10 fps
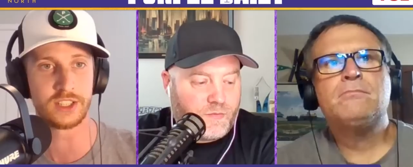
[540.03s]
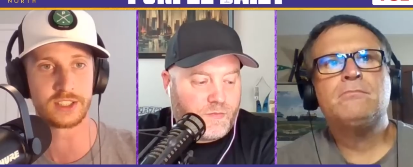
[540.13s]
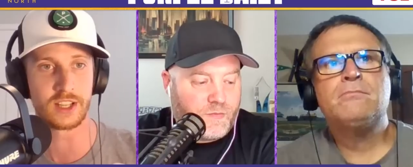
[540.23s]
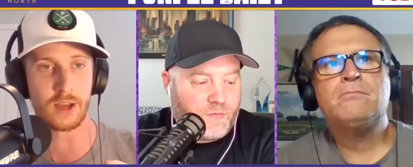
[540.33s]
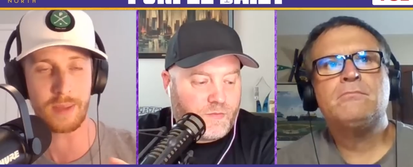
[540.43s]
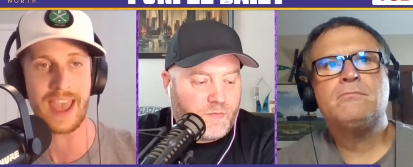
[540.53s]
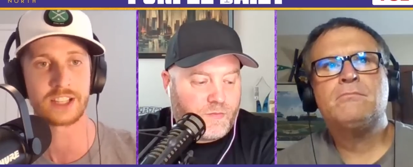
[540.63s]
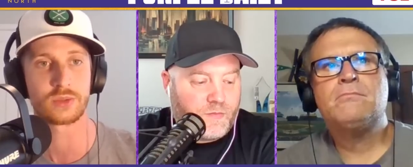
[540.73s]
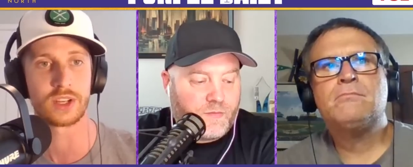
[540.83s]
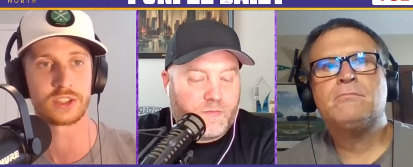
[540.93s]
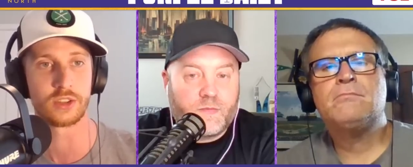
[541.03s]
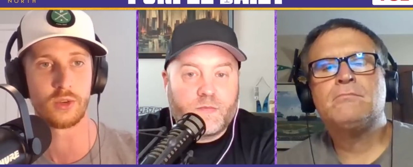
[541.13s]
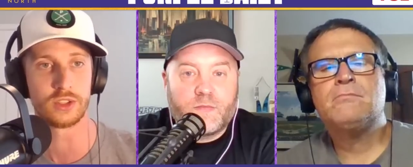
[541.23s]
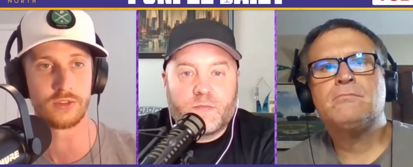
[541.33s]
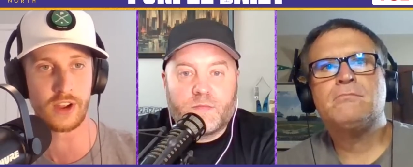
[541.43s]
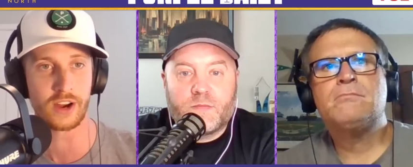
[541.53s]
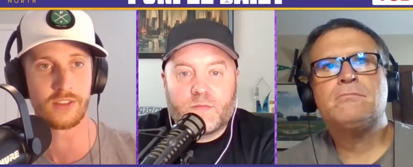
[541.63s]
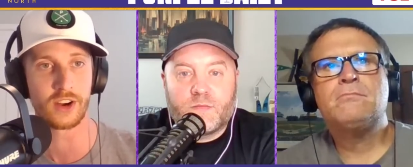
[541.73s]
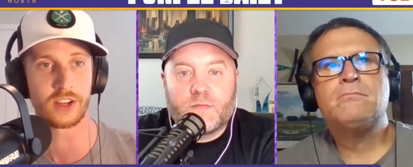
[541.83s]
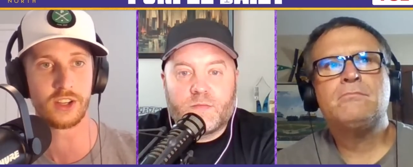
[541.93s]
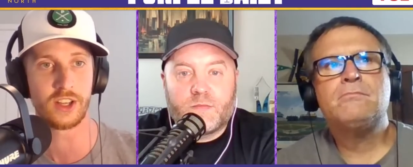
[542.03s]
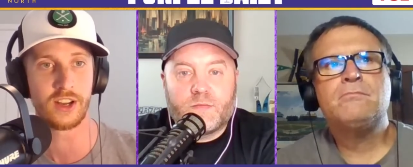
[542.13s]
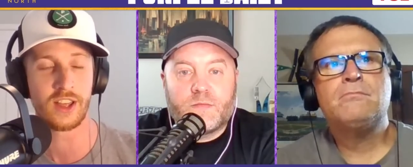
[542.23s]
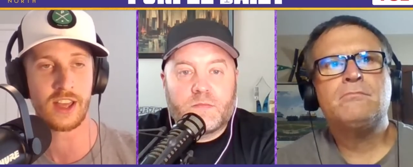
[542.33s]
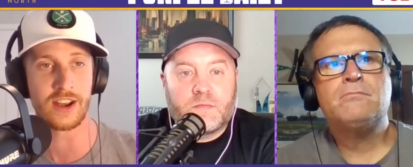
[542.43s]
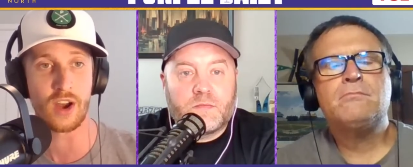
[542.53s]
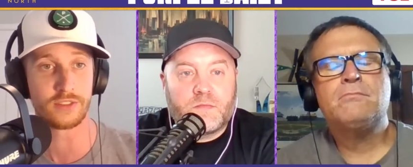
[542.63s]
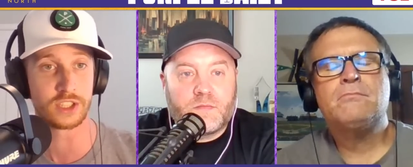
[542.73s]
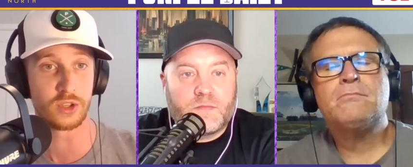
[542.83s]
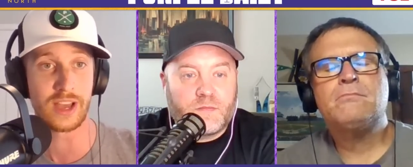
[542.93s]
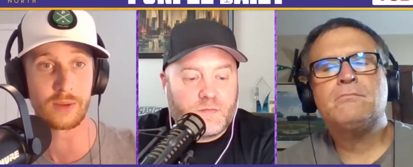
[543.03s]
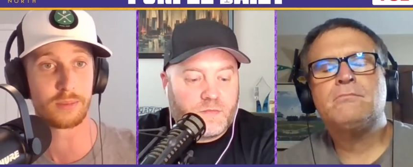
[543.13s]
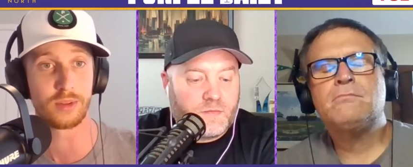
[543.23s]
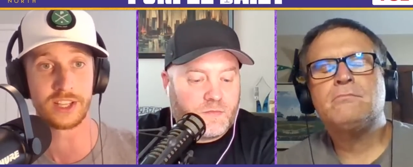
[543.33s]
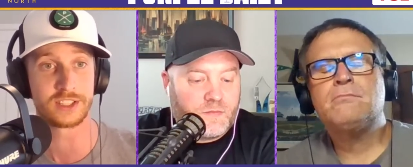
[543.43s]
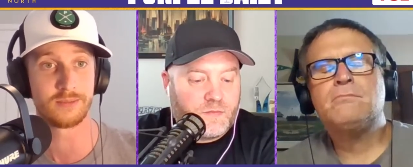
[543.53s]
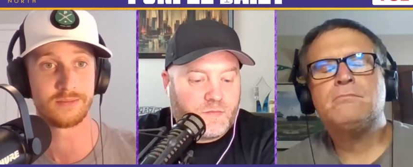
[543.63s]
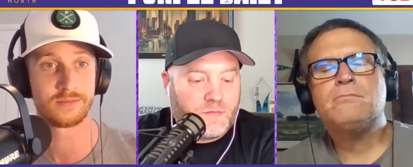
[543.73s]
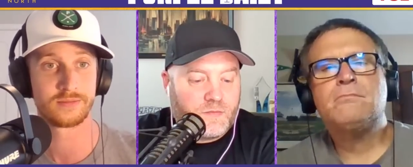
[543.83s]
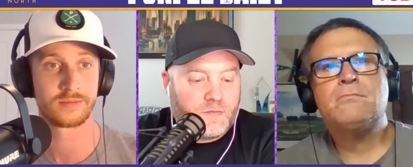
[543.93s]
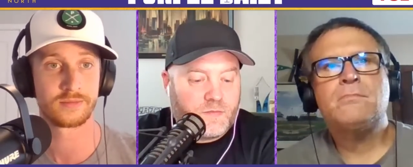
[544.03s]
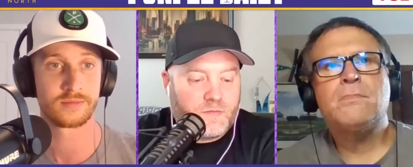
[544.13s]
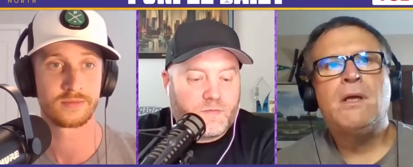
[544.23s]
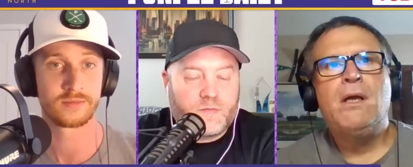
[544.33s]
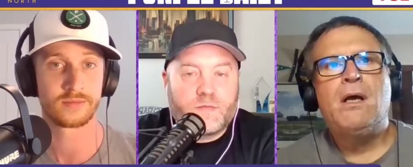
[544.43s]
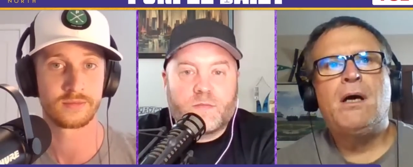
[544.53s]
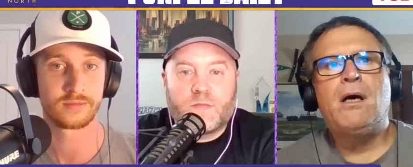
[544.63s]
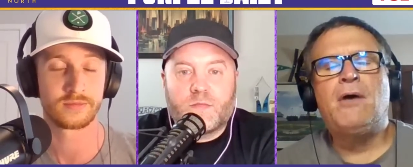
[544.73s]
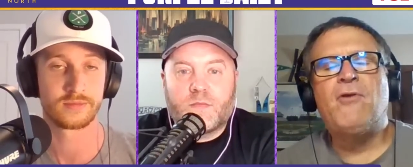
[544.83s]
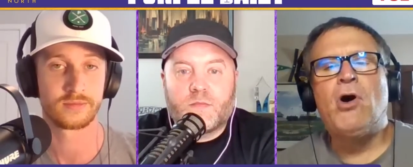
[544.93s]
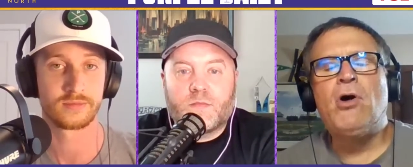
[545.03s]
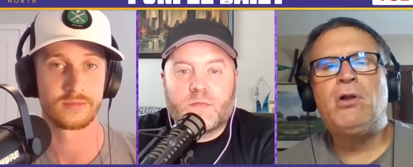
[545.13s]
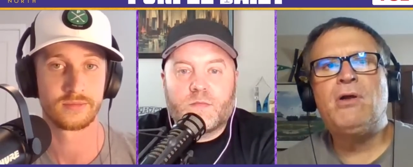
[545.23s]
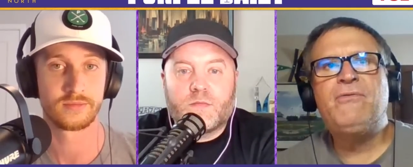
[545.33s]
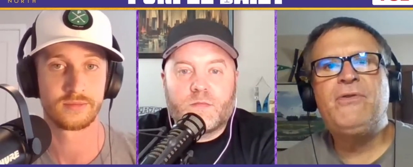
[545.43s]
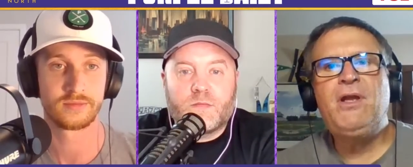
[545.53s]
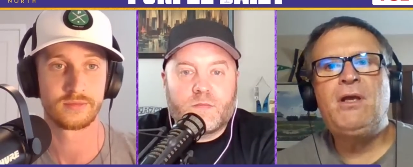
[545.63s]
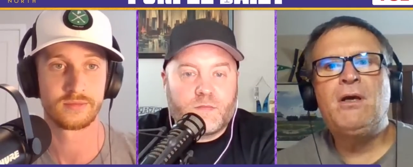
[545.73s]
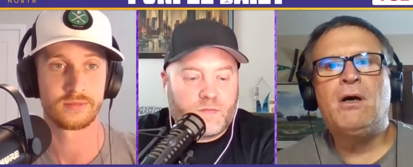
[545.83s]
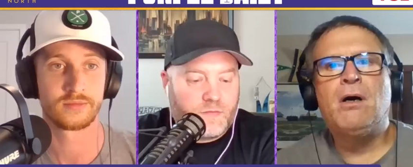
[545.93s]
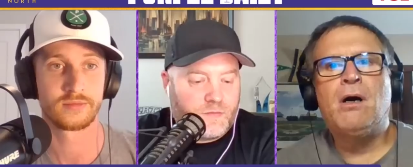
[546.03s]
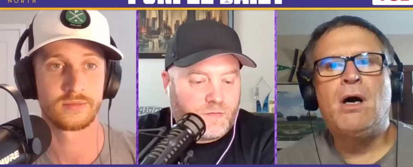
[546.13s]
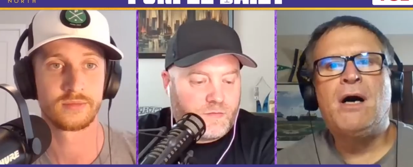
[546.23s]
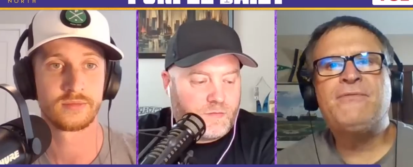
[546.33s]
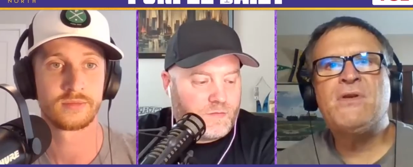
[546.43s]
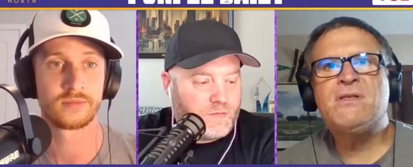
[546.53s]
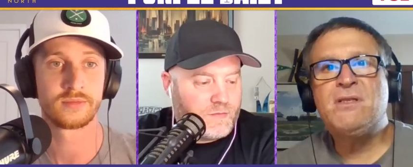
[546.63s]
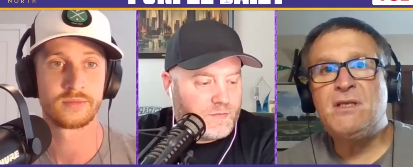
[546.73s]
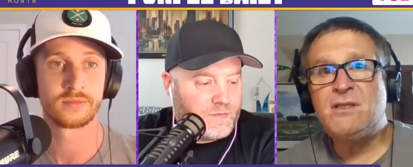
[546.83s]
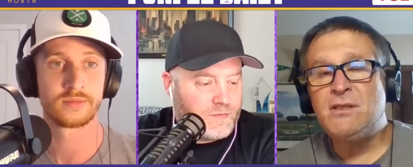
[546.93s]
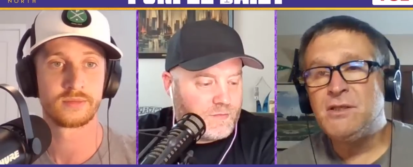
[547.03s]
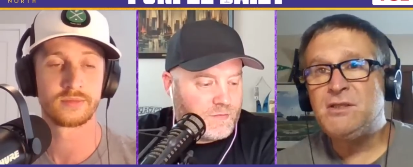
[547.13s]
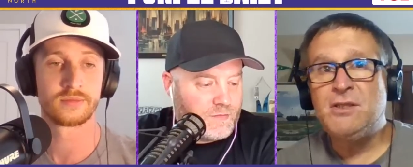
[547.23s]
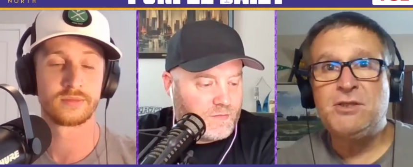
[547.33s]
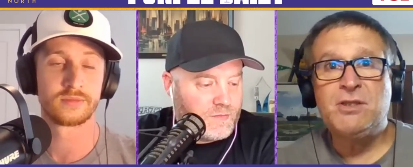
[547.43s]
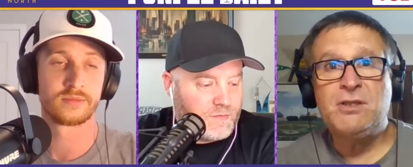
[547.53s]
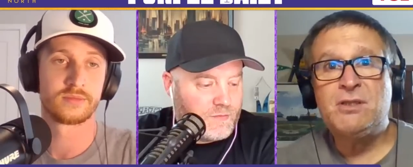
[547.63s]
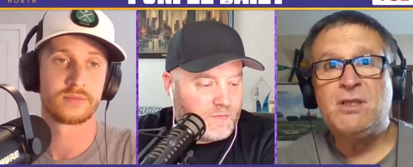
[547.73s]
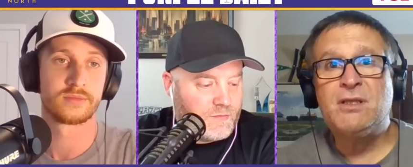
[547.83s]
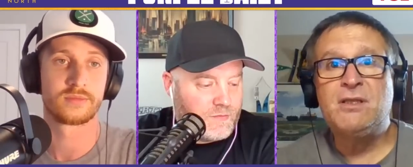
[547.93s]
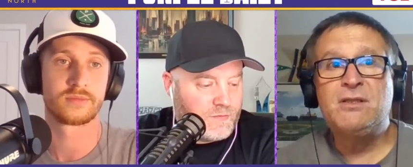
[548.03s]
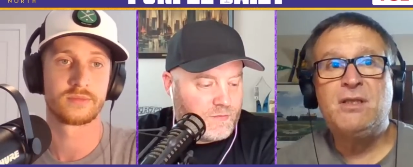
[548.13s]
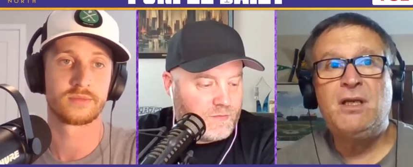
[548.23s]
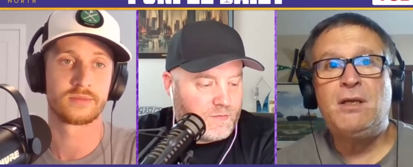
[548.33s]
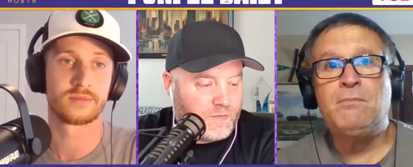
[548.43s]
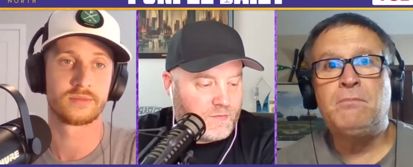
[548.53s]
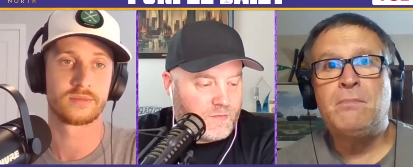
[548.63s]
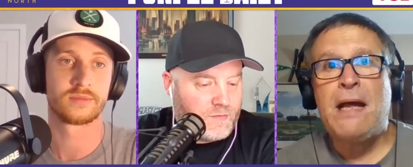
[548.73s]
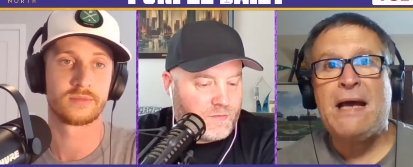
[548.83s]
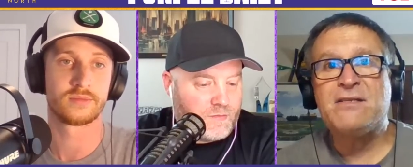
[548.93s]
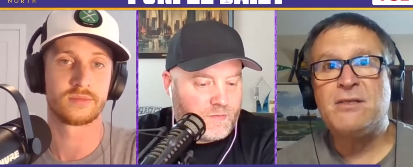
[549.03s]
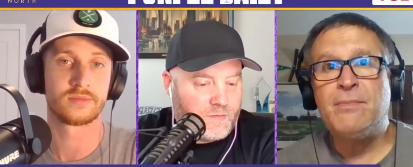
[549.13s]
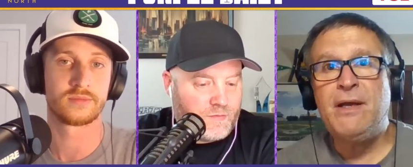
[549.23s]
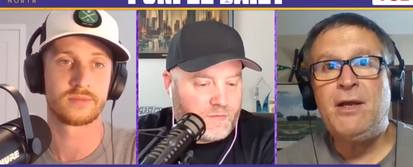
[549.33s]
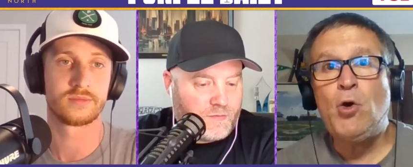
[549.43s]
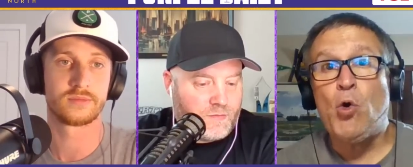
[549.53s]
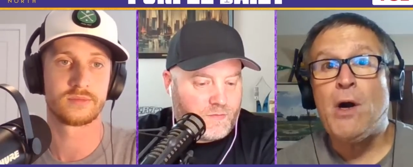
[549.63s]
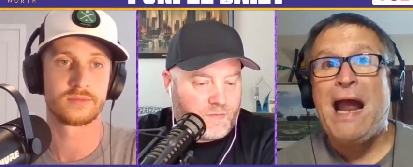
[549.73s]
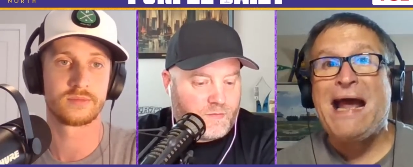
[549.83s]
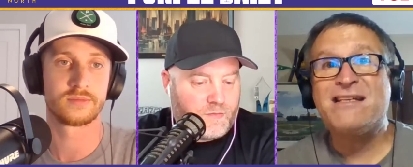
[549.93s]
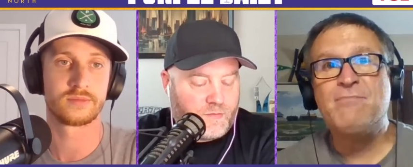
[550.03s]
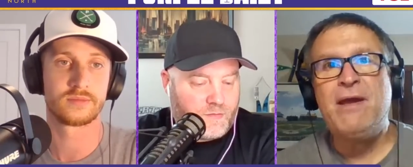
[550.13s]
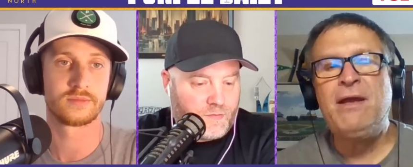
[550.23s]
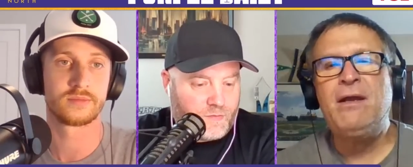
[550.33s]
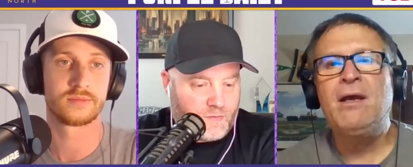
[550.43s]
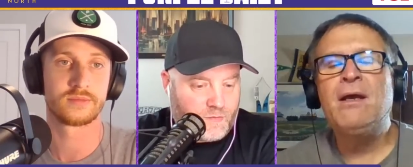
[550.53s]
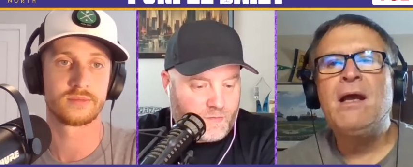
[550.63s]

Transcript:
Speaker 1: is a pass rusher who is very very good, and now all of a sudden you got to replace him.
Speaker 2: Of all of the off-season decisions that this team has to make or has made,